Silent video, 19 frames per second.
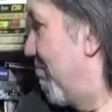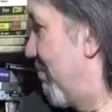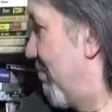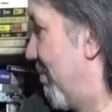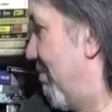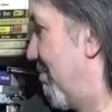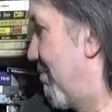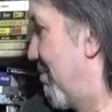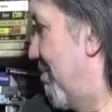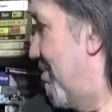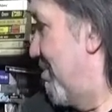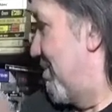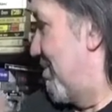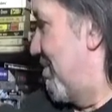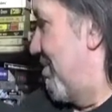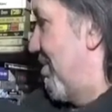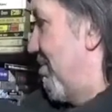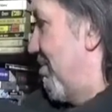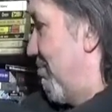of course,
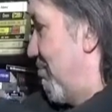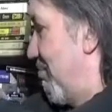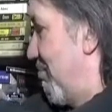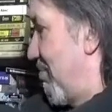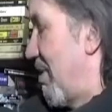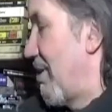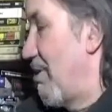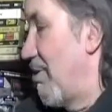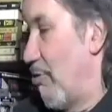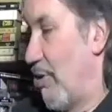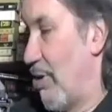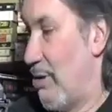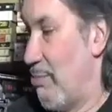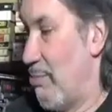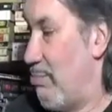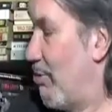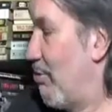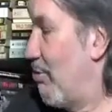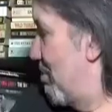you know, they look
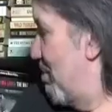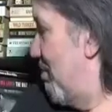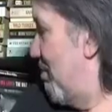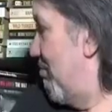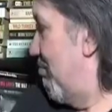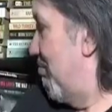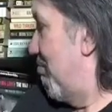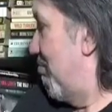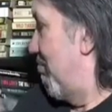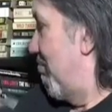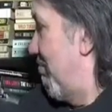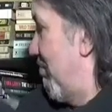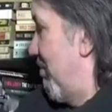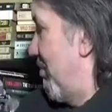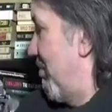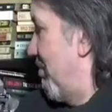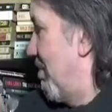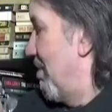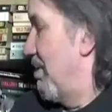like books, and
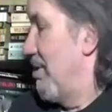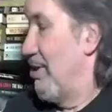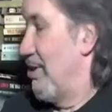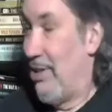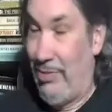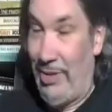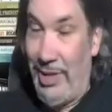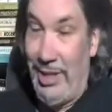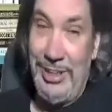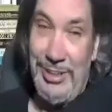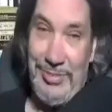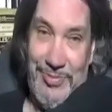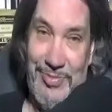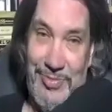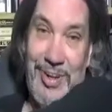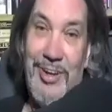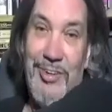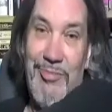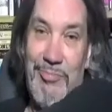that is 5